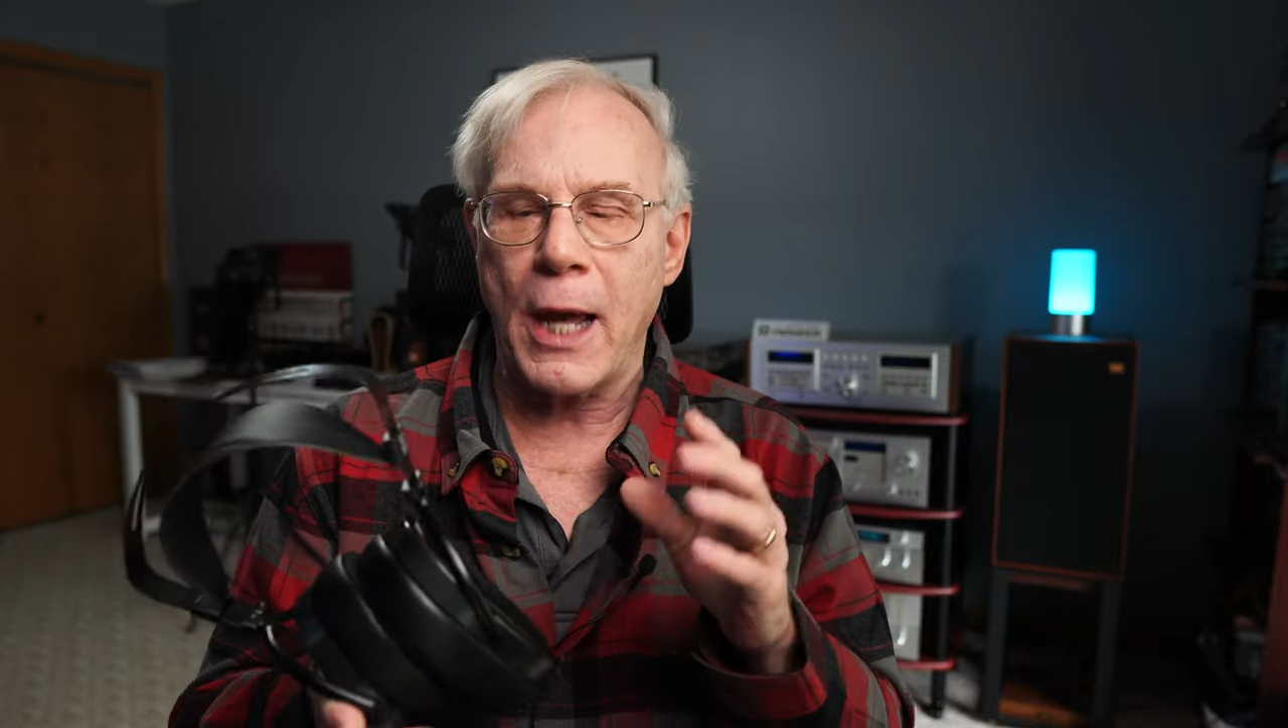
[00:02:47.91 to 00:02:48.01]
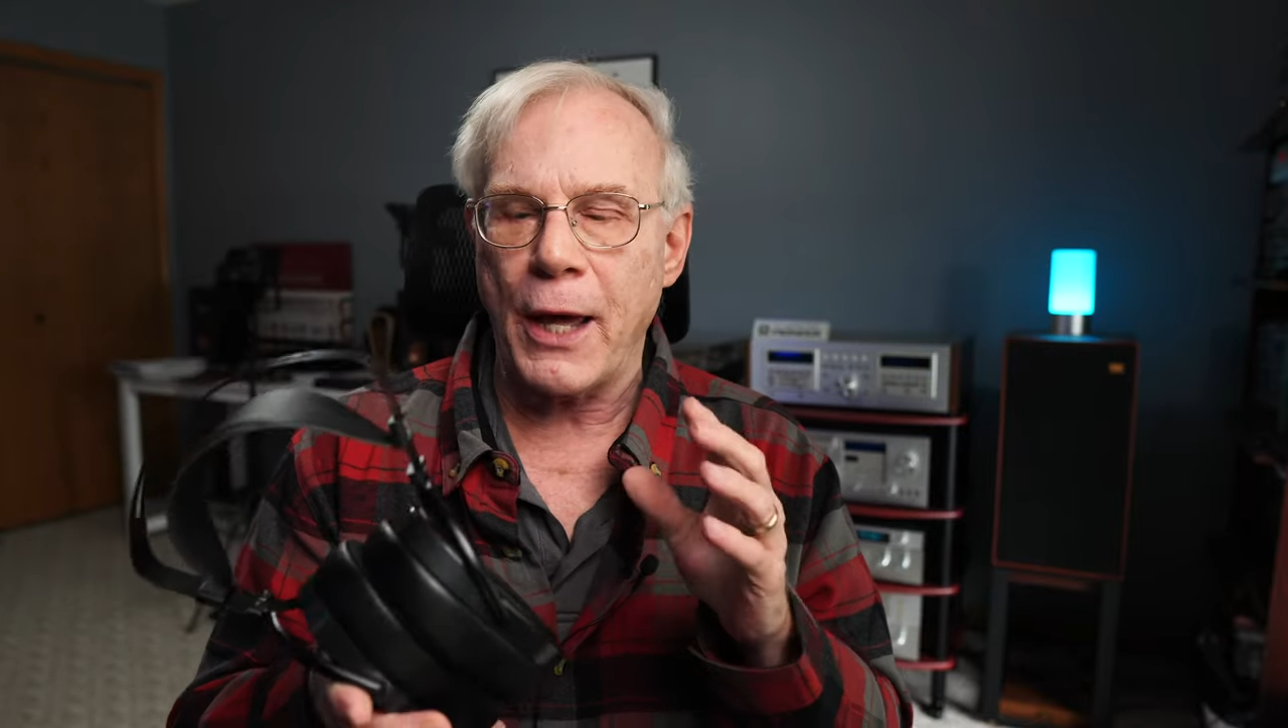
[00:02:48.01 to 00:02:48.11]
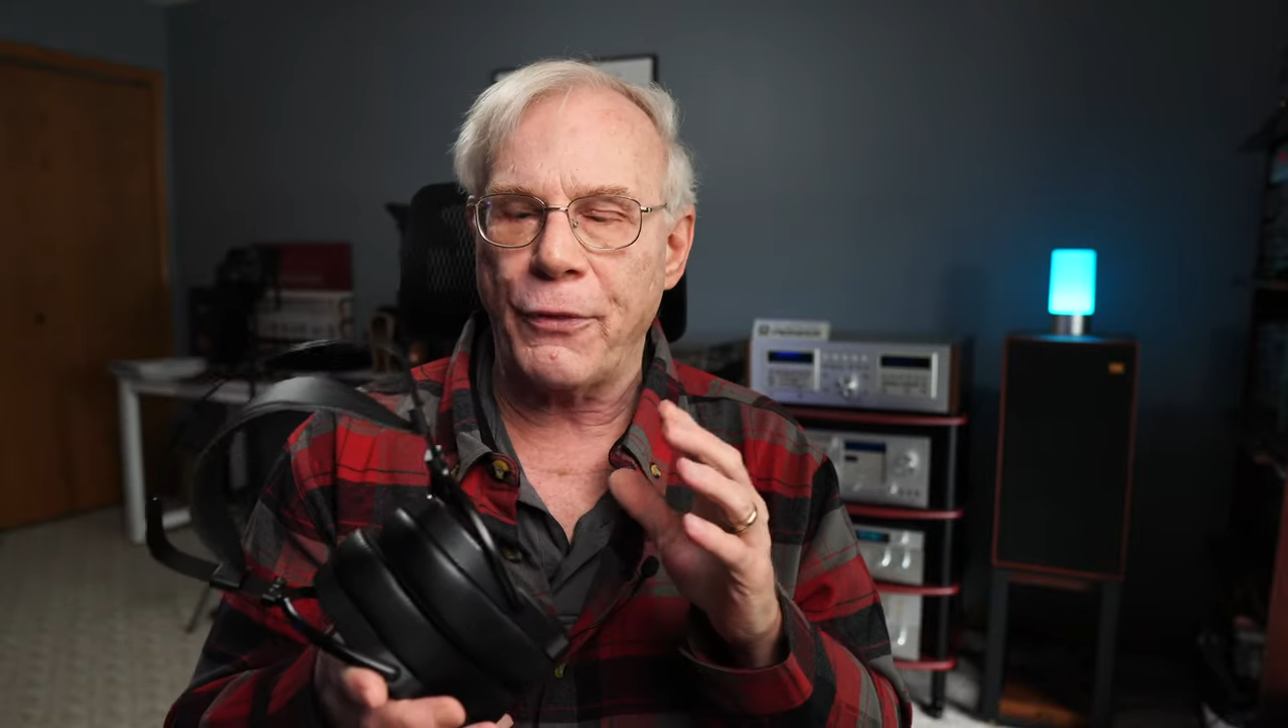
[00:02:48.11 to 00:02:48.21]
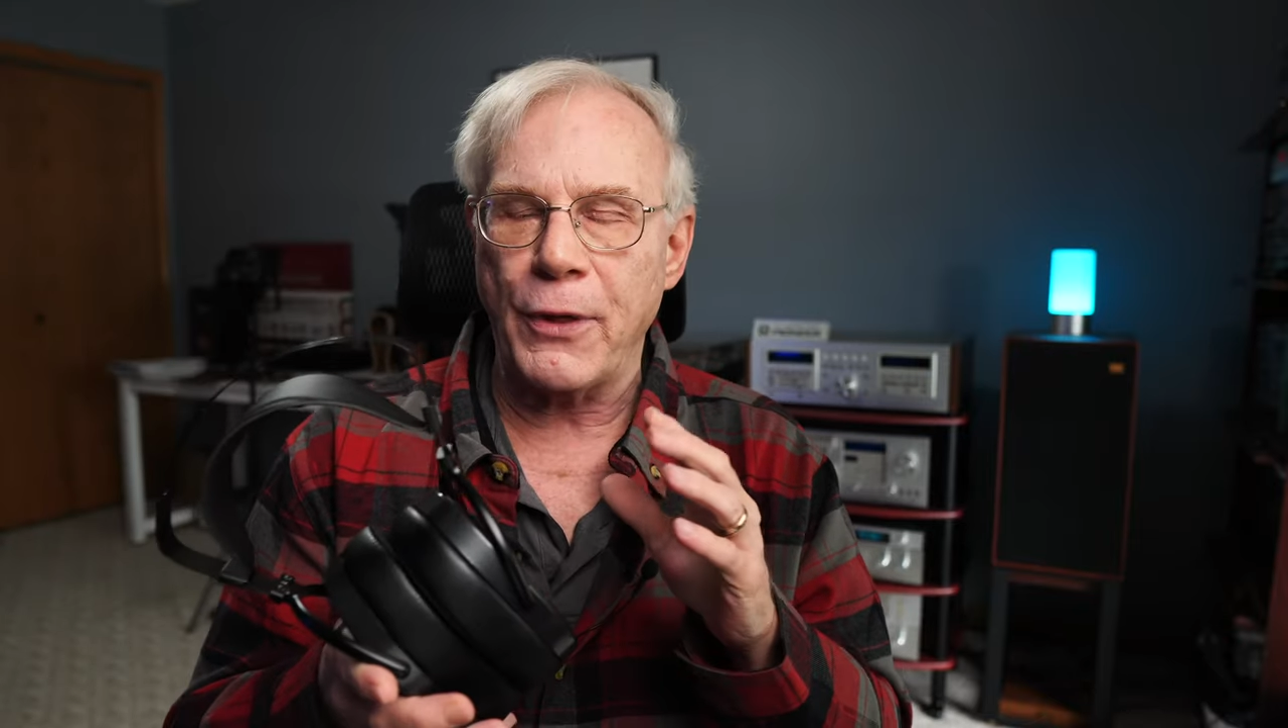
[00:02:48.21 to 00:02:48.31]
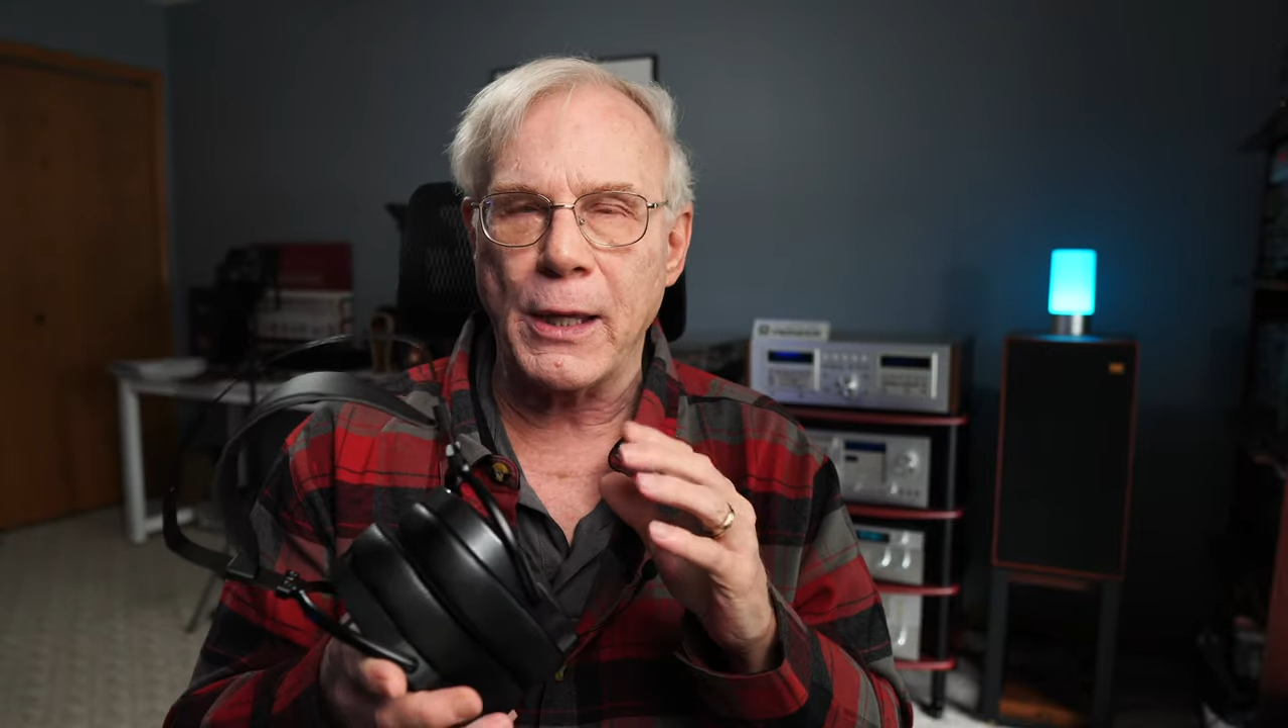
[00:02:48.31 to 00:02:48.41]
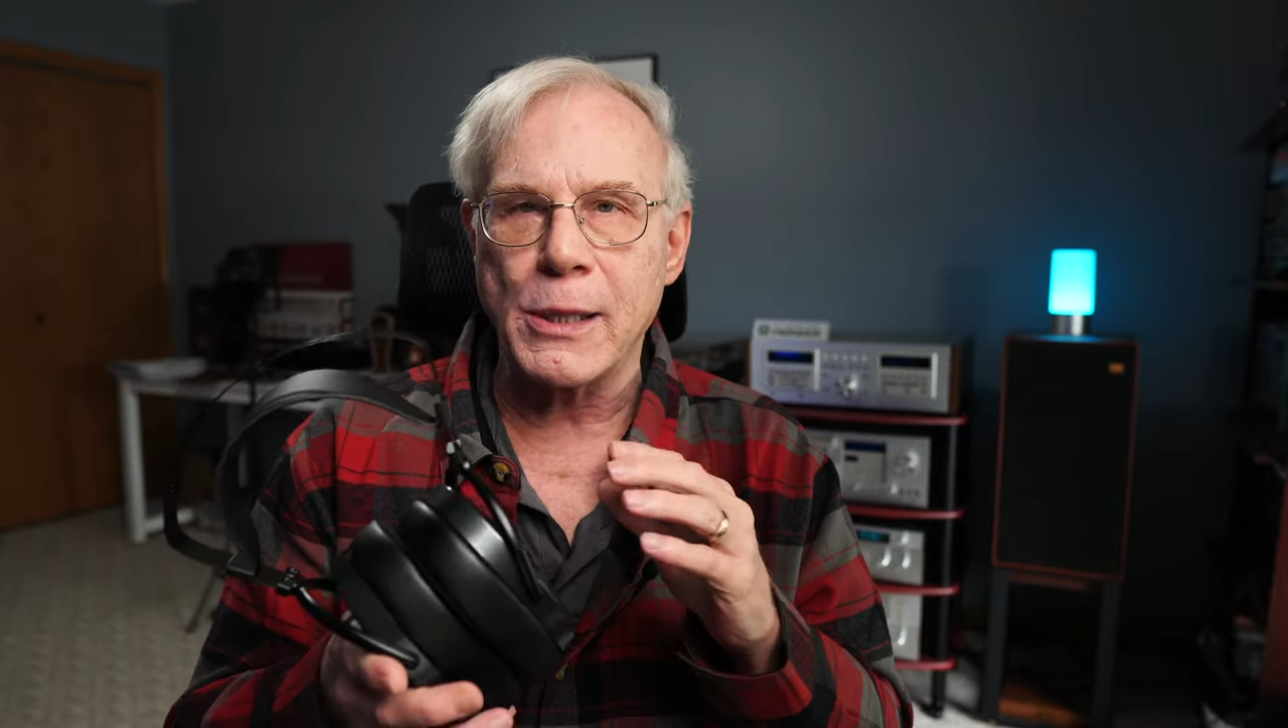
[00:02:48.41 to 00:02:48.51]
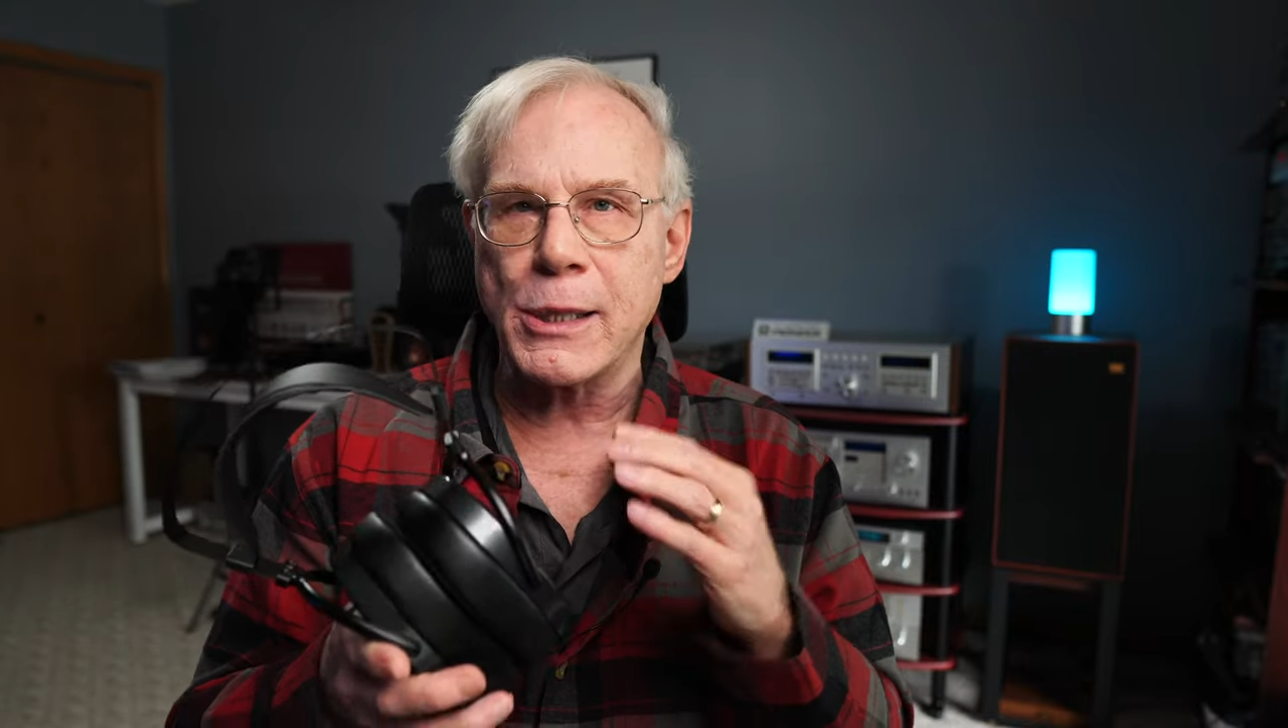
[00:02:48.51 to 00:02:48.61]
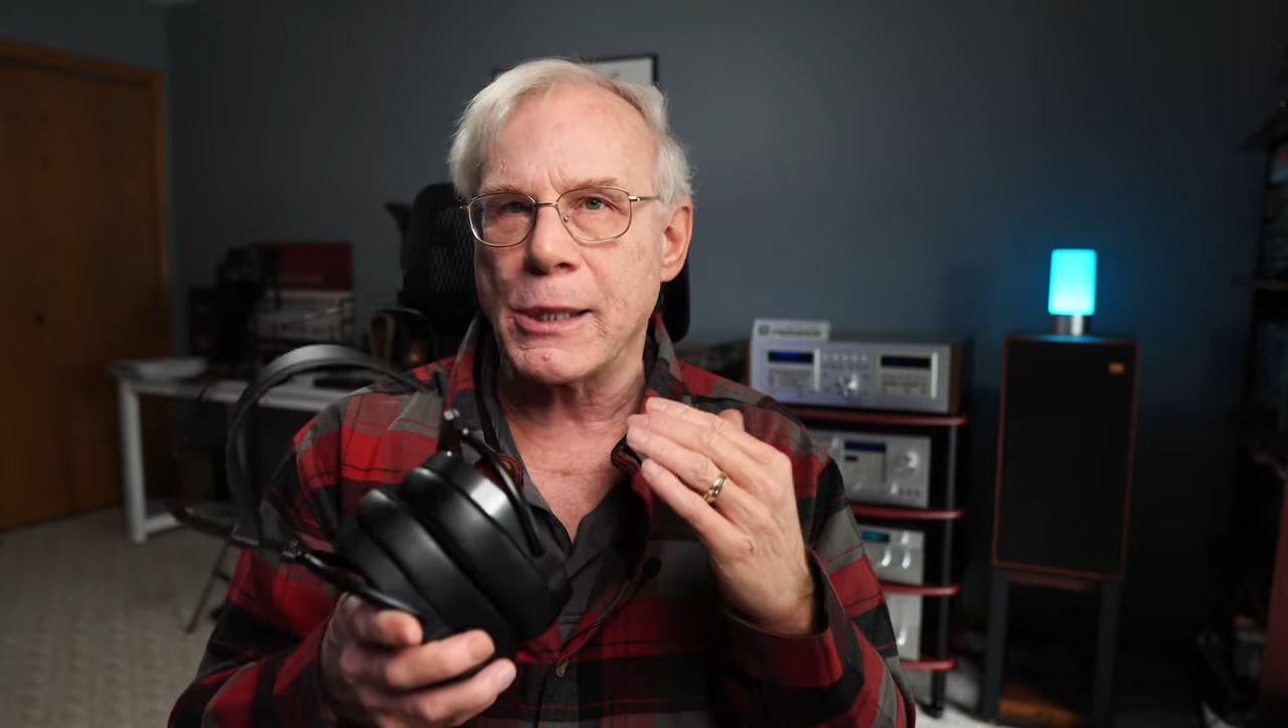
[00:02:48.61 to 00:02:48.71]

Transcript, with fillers: I think,